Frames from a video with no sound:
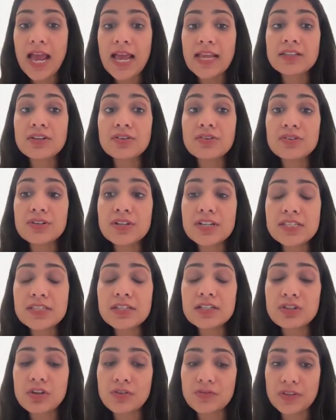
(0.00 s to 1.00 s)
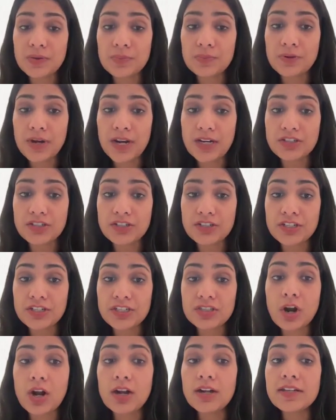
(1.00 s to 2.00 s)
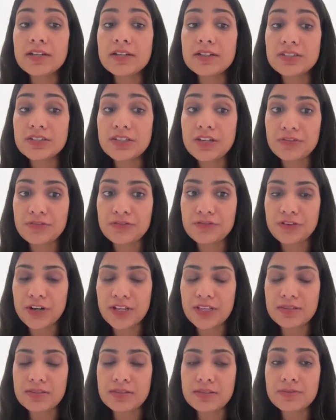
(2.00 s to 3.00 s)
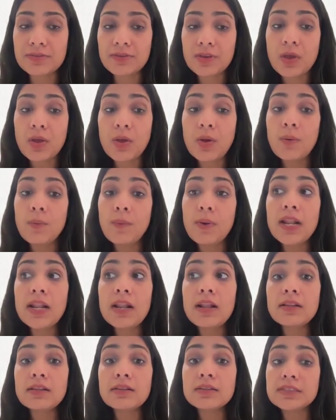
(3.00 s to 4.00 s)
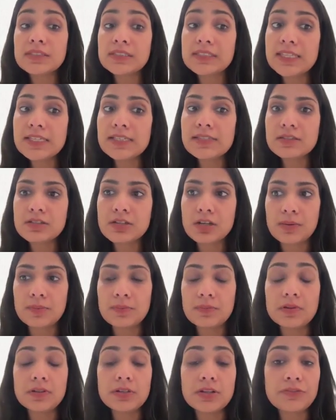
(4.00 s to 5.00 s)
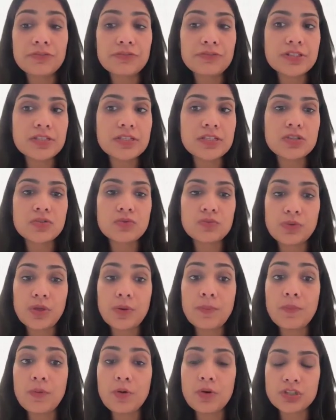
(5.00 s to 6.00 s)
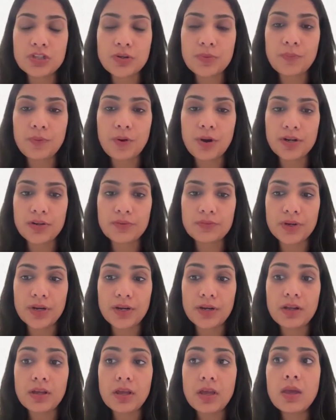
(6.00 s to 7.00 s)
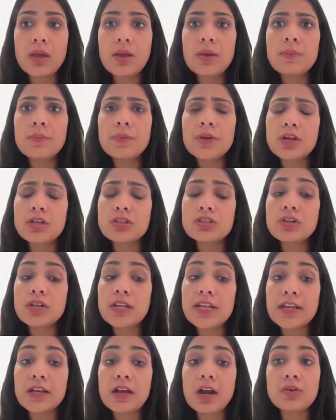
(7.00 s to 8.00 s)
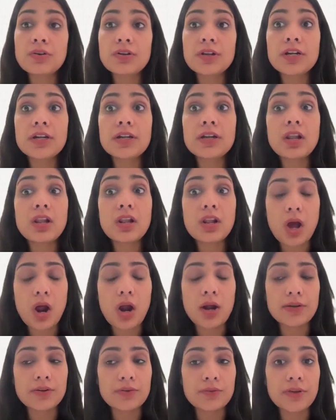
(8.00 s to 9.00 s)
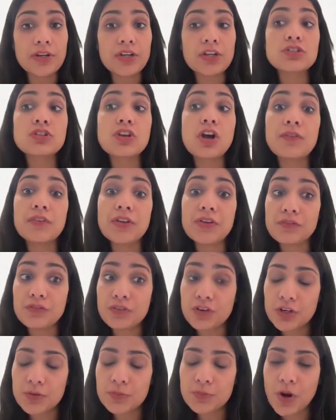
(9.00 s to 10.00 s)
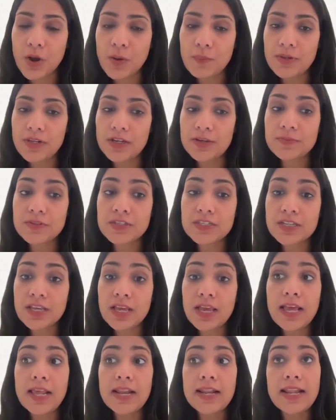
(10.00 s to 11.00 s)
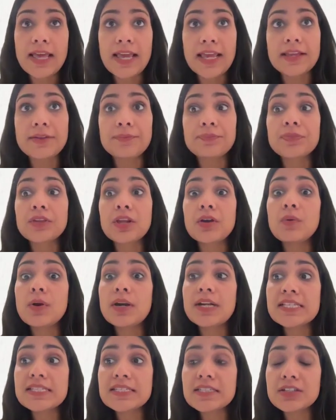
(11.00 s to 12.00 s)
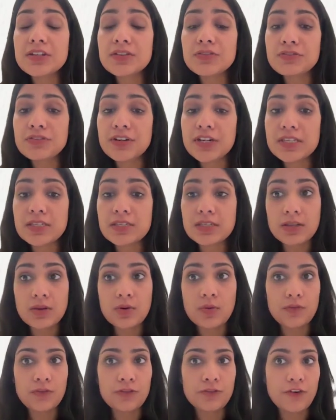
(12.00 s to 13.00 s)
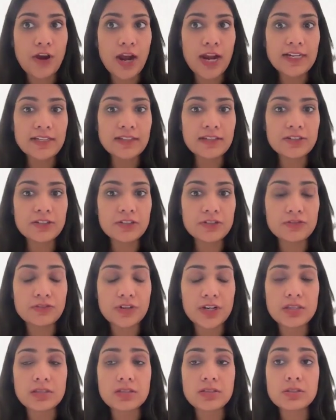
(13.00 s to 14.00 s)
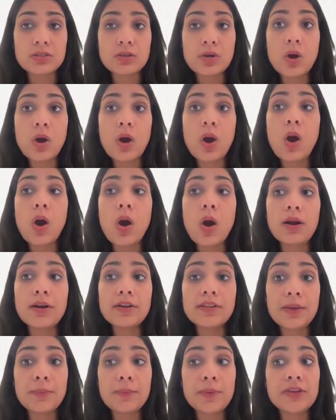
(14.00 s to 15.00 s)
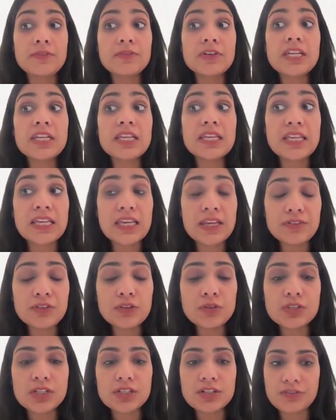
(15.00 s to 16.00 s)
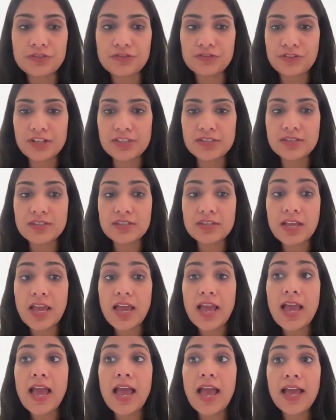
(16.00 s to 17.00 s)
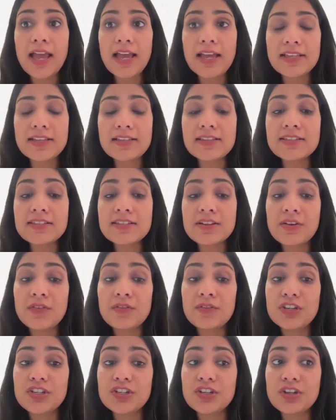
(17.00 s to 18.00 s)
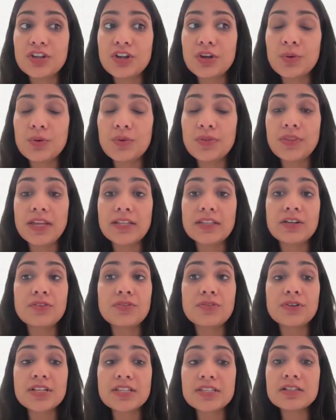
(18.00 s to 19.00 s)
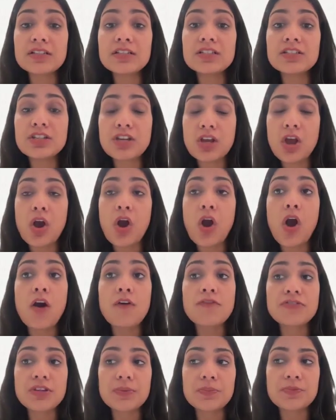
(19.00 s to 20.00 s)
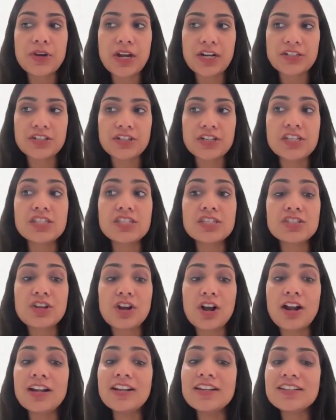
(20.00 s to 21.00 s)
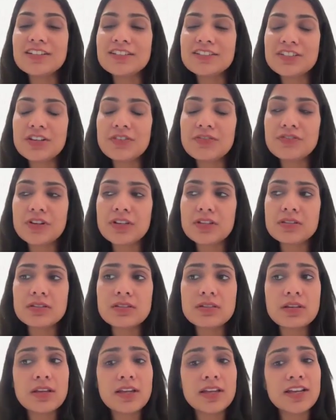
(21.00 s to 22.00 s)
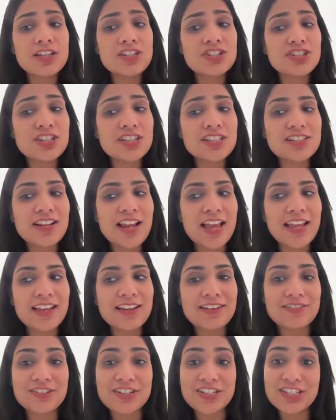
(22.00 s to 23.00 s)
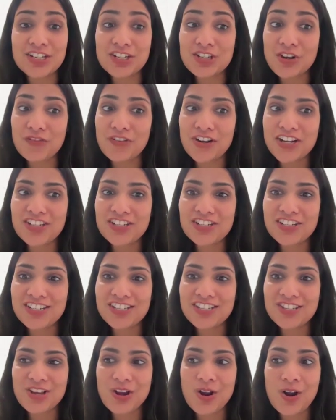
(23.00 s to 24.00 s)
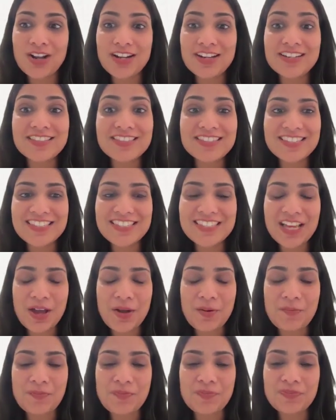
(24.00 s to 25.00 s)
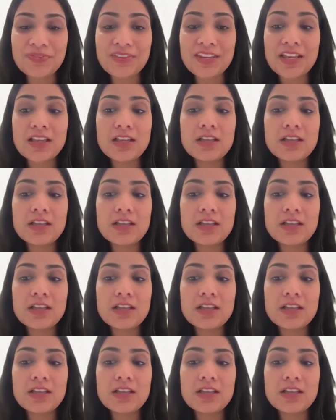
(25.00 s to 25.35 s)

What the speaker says: And the result of subtraction is called difference. Well, this term, difference, is the most important one because you'll encounter it a lot when you're solving word problems like what is the difference? Find the difference. Or they may even give you the difference. Hence, we should know that the result of subtraction is called difference. It's just like result of addition is called sum.